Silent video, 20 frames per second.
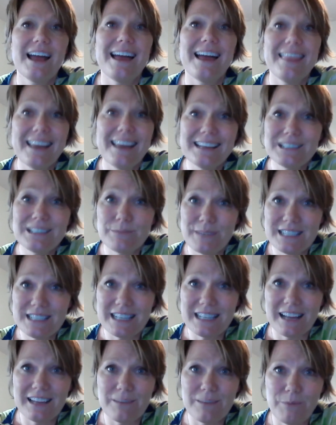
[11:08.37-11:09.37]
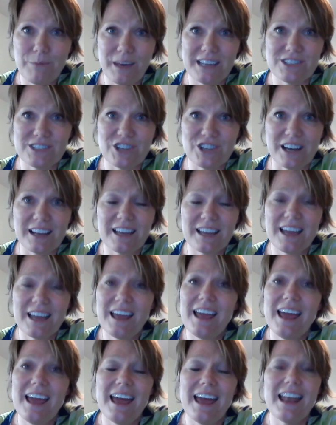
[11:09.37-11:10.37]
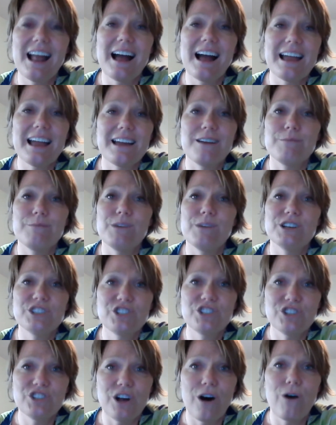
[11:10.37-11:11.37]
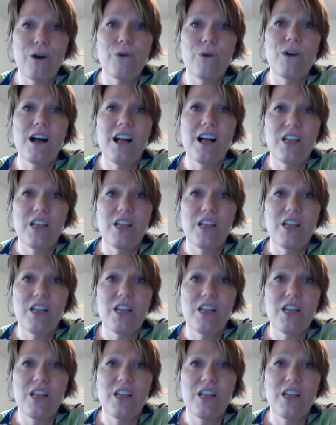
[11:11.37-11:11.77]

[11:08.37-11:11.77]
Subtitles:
And that's my second paycheck. And I am so